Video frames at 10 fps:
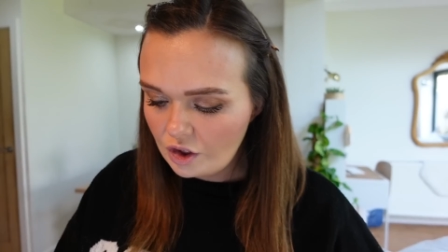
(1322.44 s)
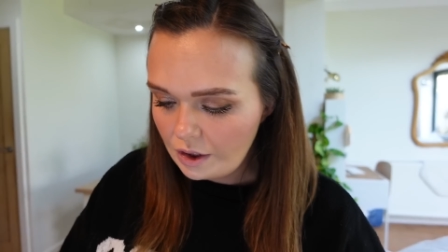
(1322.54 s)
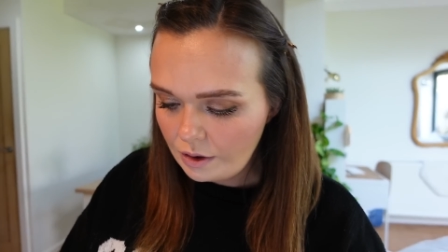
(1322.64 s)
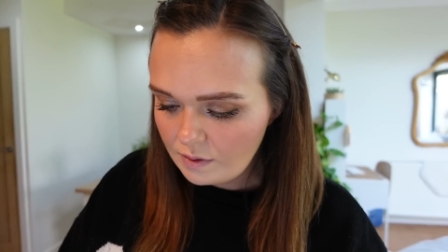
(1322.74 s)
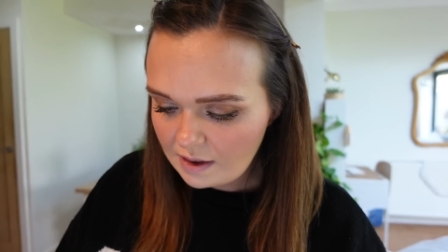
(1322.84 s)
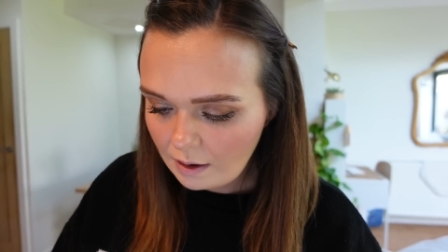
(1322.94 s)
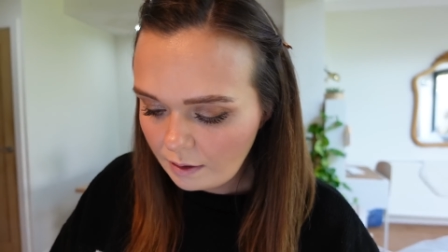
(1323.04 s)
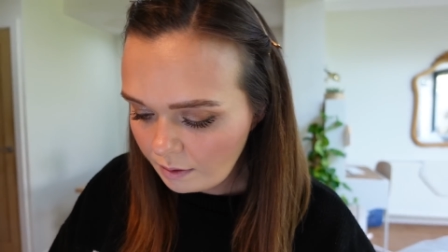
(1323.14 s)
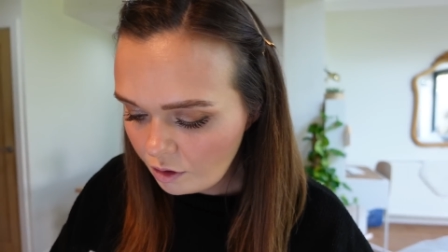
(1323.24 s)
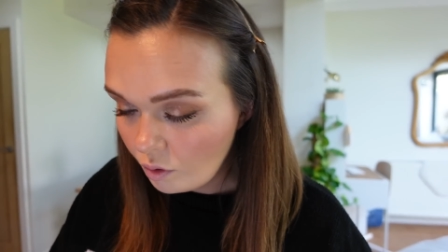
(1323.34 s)
choose
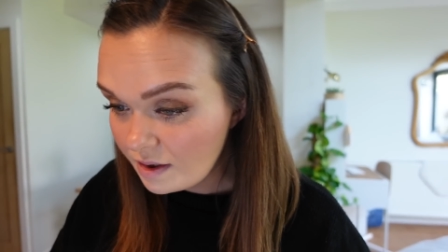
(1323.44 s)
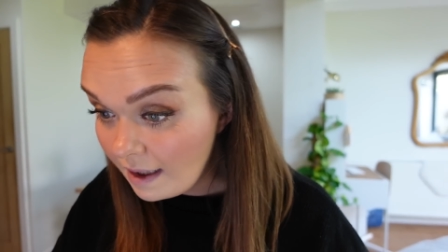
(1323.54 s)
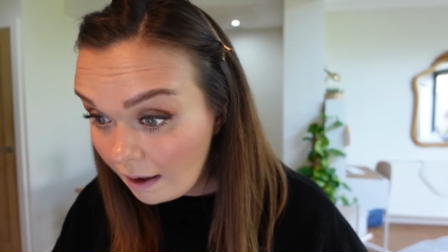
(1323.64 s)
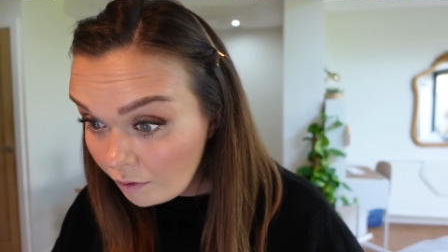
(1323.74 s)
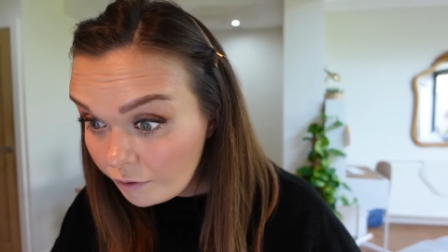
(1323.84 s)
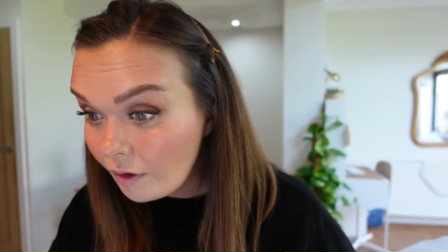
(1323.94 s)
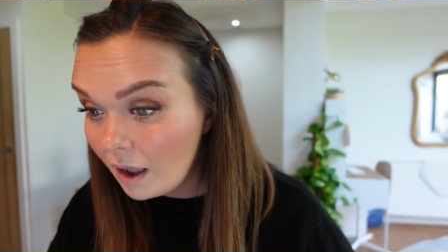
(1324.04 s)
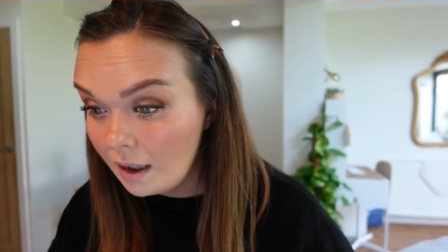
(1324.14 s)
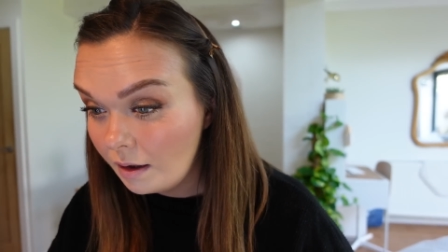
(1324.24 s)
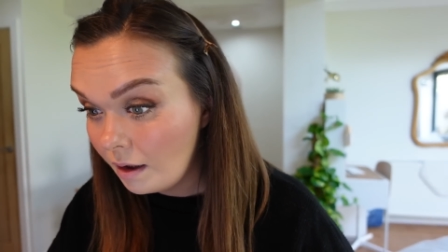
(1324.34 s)
yourself,
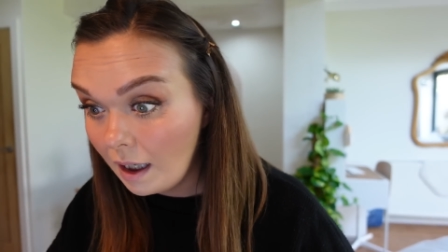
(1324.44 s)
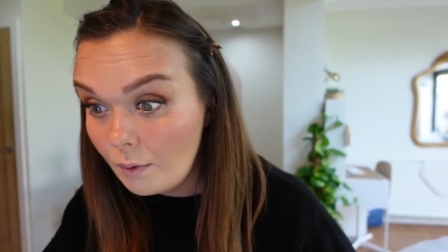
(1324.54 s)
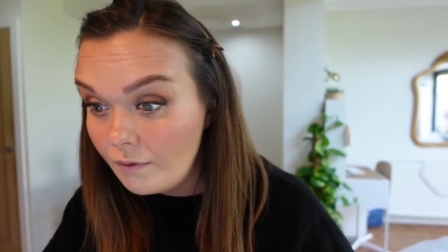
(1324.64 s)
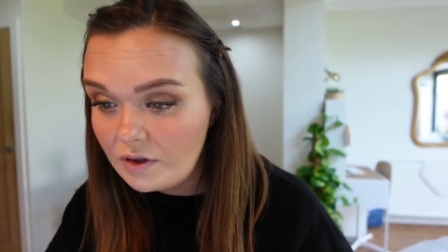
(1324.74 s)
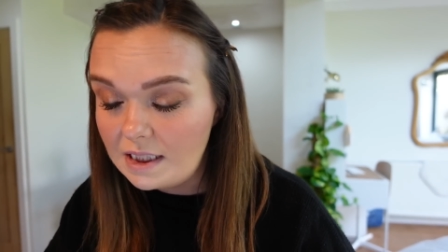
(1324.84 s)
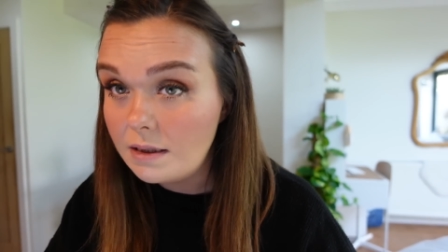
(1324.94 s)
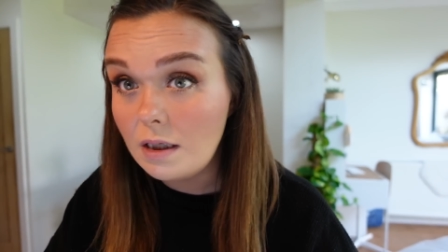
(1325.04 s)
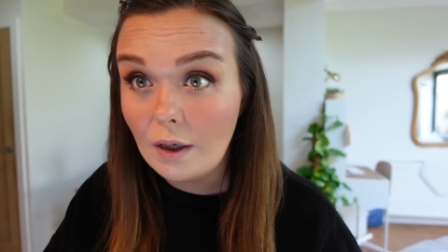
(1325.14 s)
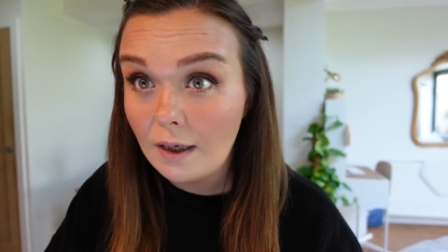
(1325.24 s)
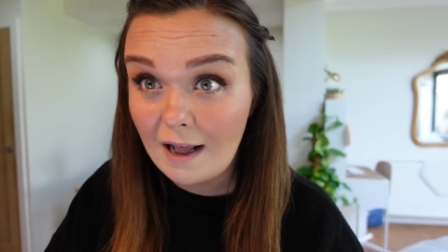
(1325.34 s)
and I went for these
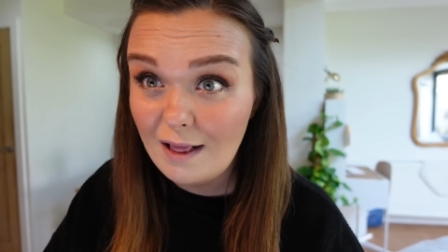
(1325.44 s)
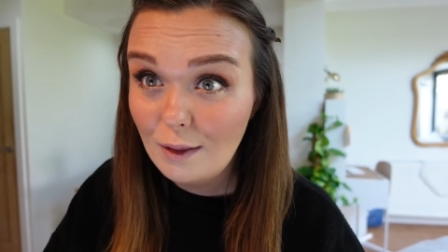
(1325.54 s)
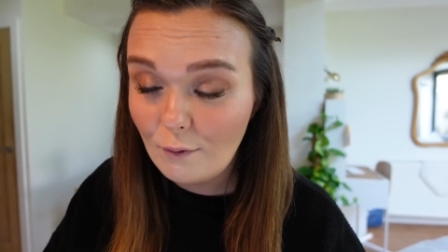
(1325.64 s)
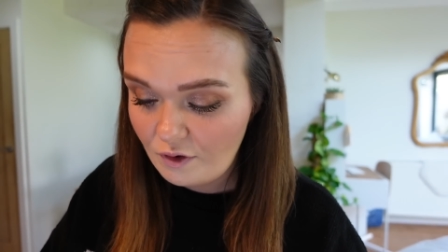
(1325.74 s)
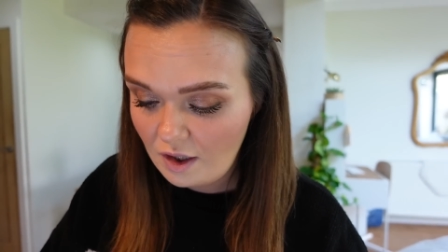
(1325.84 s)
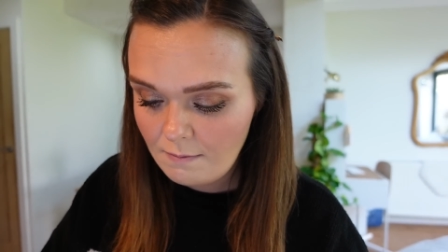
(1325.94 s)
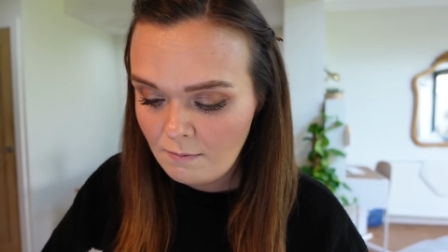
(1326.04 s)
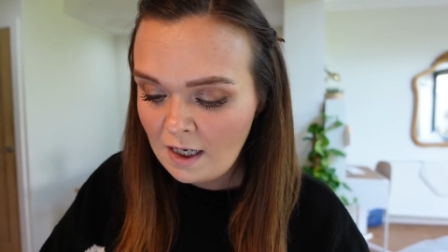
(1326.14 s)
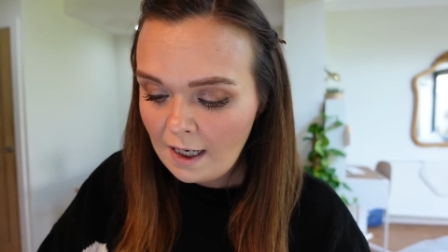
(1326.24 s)
two and I loved them.